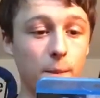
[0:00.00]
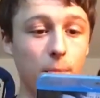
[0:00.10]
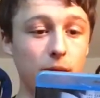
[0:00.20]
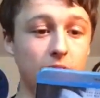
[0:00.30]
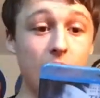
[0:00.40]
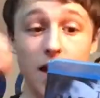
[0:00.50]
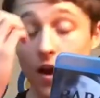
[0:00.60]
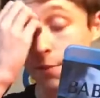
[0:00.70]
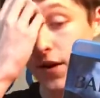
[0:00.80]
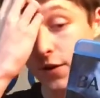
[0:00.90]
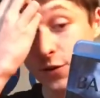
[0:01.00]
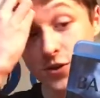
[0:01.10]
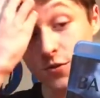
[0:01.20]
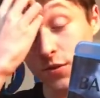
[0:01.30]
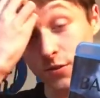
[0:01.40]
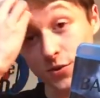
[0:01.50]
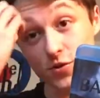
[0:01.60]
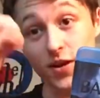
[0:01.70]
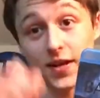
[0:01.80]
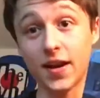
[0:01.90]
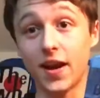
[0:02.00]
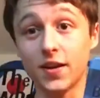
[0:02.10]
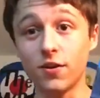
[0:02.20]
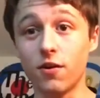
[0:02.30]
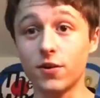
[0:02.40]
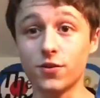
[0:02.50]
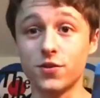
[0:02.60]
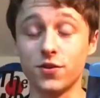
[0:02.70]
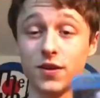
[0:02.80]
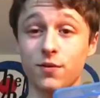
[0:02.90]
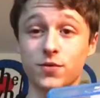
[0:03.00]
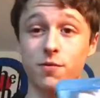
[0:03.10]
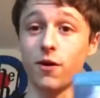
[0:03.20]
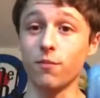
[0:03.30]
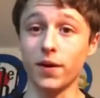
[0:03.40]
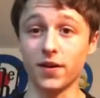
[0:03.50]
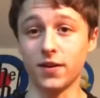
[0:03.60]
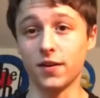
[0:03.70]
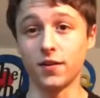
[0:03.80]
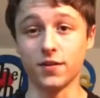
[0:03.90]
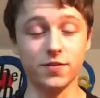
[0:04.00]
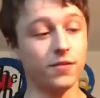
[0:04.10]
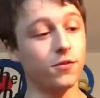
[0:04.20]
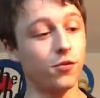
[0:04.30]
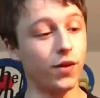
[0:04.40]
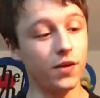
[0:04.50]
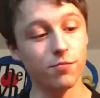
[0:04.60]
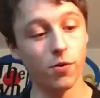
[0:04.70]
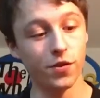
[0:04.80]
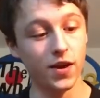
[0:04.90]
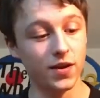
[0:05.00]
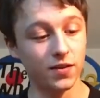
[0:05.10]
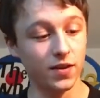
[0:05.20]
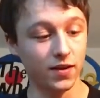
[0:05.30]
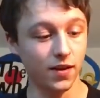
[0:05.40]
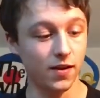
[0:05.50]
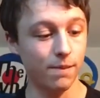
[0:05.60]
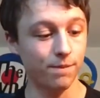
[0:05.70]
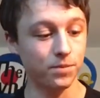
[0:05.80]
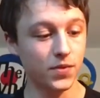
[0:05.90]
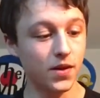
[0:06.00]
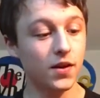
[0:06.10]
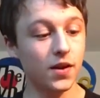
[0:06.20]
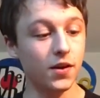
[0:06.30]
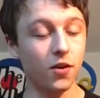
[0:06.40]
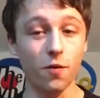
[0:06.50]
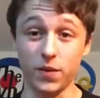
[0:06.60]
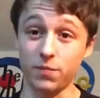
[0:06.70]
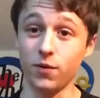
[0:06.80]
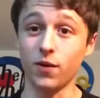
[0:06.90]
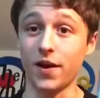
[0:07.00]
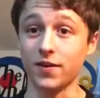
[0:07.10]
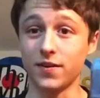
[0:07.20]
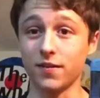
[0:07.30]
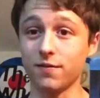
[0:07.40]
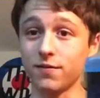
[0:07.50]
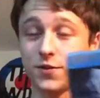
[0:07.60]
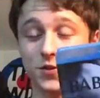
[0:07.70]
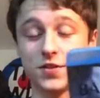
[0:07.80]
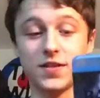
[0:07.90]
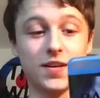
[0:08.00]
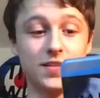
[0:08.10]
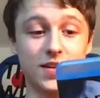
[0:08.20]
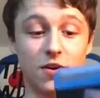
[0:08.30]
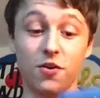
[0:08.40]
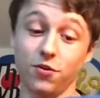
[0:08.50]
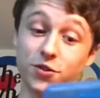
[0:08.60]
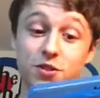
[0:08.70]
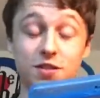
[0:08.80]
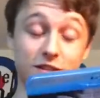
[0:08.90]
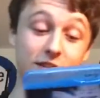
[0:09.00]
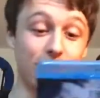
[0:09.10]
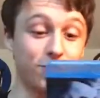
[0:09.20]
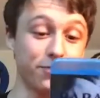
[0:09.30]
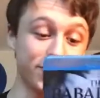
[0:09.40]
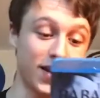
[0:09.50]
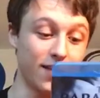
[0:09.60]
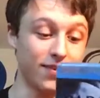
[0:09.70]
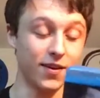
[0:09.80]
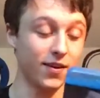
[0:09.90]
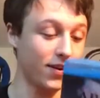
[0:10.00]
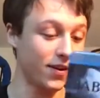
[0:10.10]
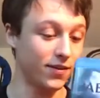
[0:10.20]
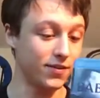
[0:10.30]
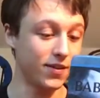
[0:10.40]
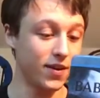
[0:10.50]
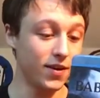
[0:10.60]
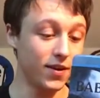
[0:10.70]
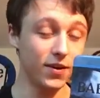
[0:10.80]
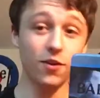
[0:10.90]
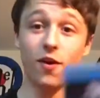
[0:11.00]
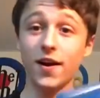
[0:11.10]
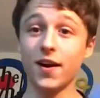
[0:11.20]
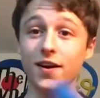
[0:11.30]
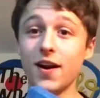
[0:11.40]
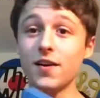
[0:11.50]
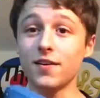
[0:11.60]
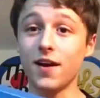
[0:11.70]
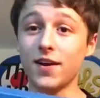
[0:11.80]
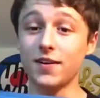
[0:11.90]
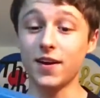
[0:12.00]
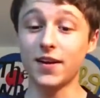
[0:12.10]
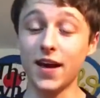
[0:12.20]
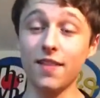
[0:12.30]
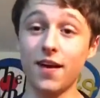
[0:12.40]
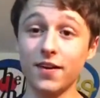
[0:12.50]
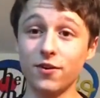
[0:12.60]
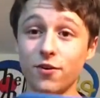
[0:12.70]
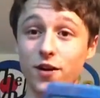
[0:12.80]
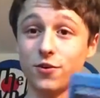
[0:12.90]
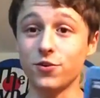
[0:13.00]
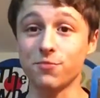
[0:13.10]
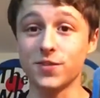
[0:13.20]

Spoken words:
yeah, I mean, I understood what it was trying to get at. You know, I understood that it was about mental illness and grief more than anything. And a lot of people who liked it just tend to say, oh, just because it didn't have jump scares in it. And you know, I get that. You know, I know jump